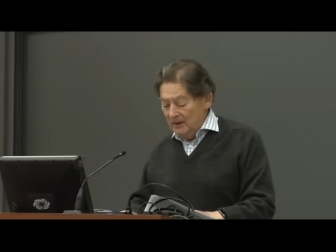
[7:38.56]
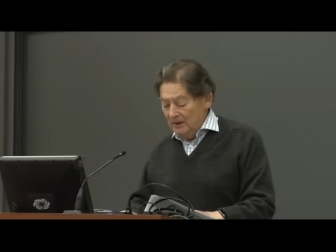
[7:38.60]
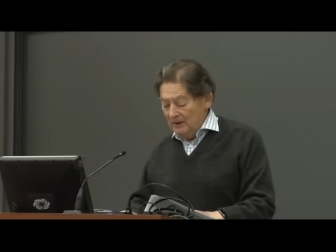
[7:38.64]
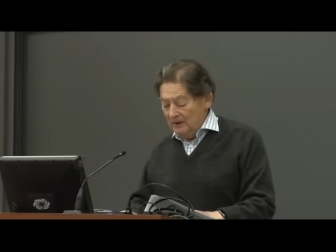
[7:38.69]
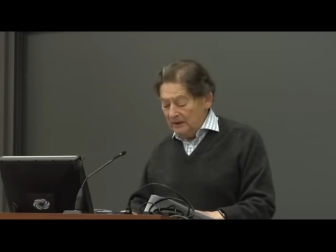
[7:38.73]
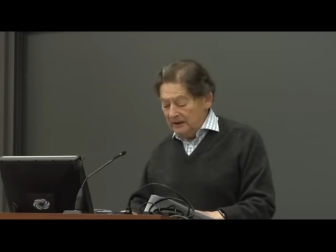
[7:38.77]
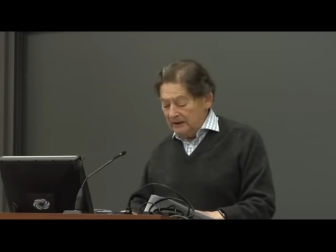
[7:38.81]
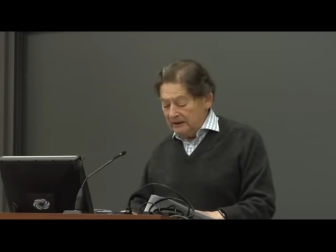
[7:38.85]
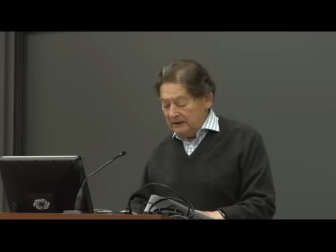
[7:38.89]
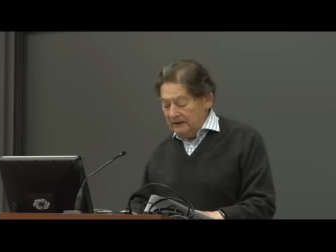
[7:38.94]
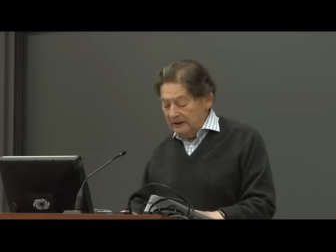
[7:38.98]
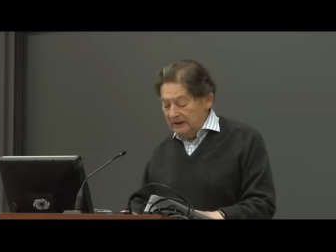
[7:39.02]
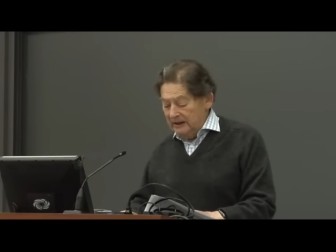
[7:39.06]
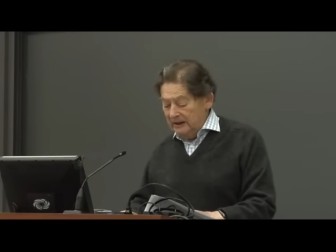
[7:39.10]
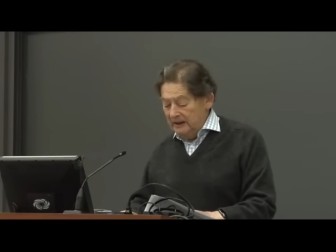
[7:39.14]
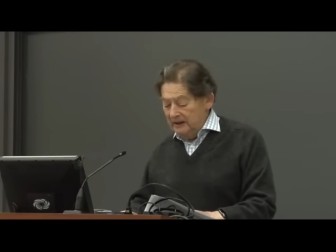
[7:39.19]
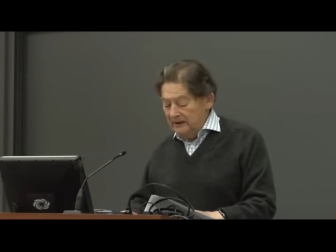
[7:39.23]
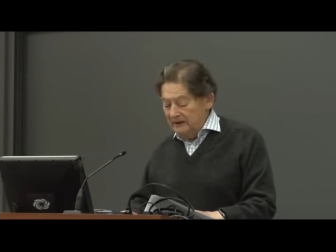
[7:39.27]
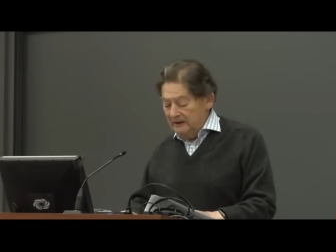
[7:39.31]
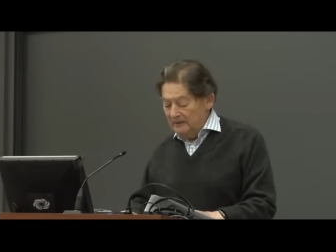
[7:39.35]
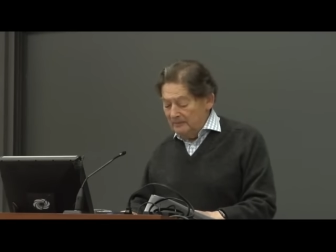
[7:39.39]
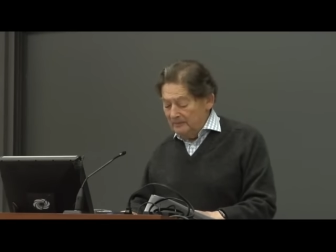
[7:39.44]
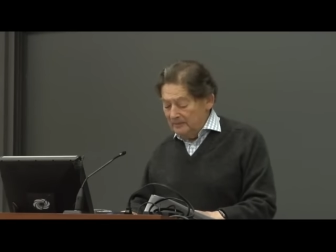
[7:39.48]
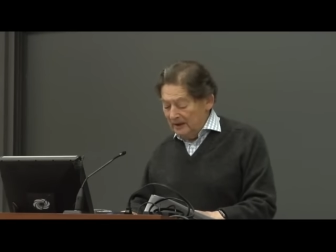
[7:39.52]
or a clear
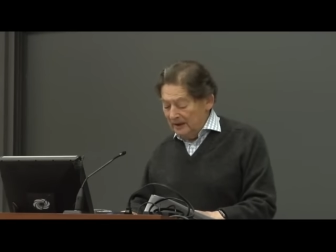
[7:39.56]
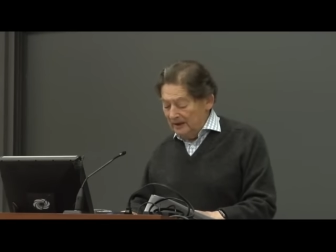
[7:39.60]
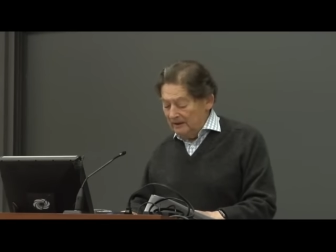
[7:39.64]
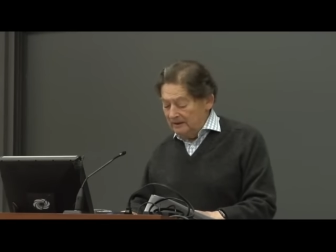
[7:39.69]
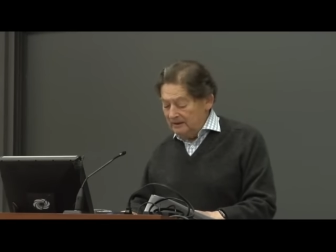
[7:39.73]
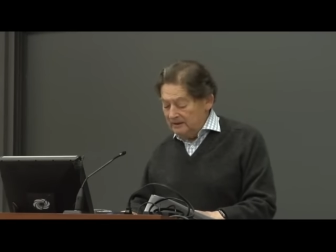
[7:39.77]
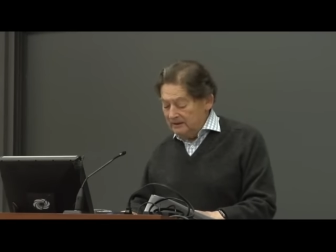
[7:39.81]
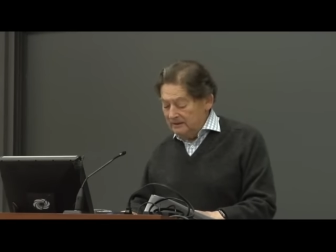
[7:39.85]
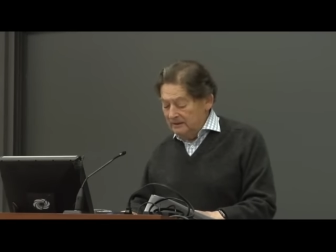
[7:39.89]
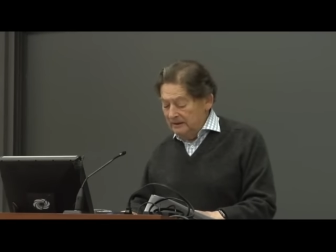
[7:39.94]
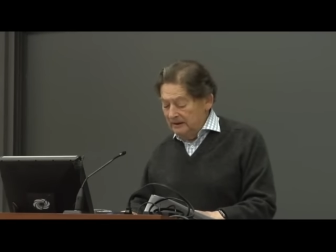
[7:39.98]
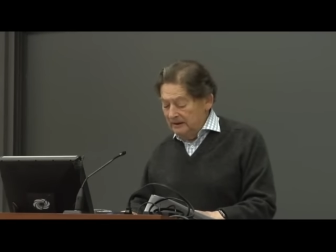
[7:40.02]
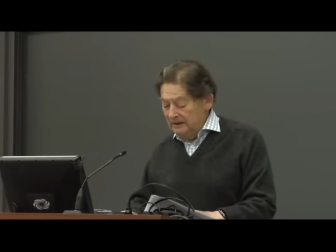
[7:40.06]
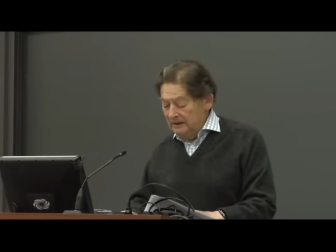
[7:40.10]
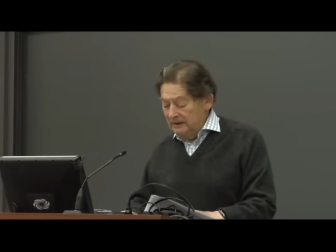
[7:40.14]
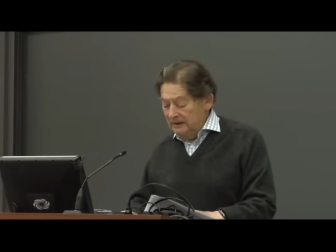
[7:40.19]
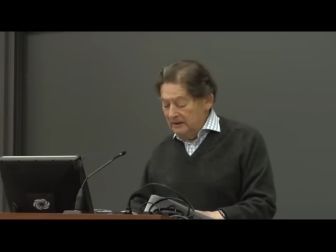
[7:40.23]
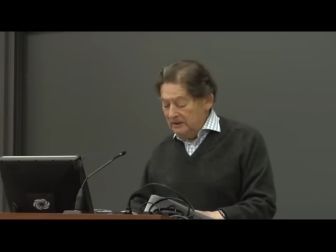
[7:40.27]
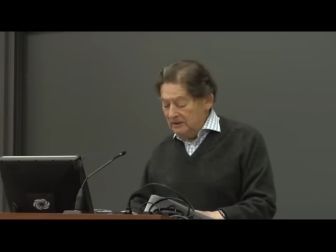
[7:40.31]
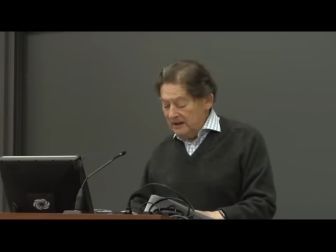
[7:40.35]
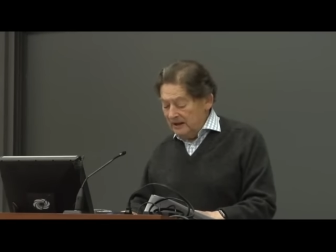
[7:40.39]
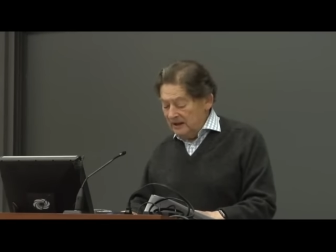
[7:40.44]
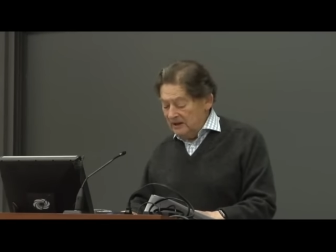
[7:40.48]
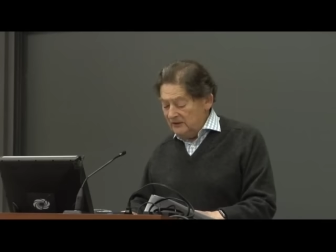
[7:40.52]
and abrupt
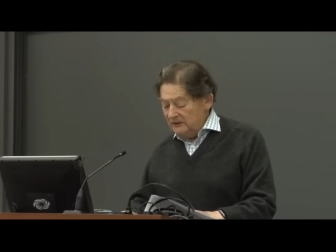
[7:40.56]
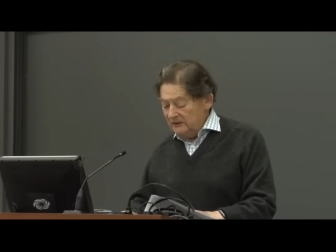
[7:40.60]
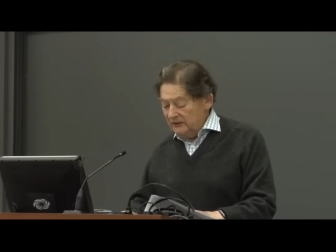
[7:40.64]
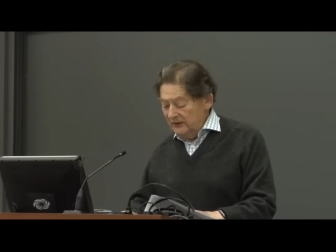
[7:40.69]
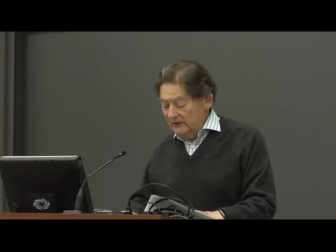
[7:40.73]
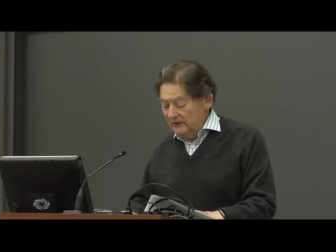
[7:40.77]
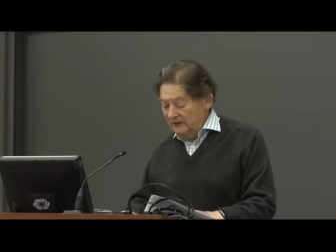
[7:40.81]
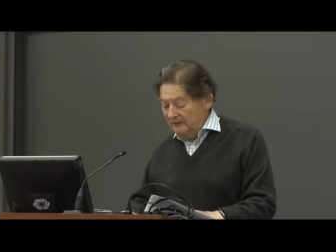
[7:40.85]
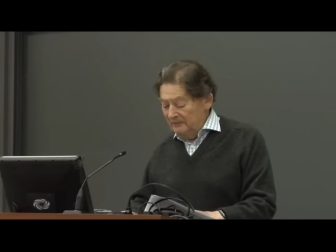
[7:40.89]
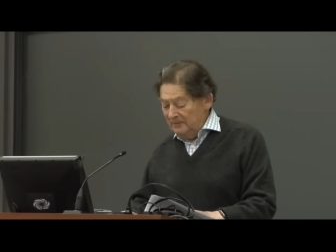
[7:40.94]
transfer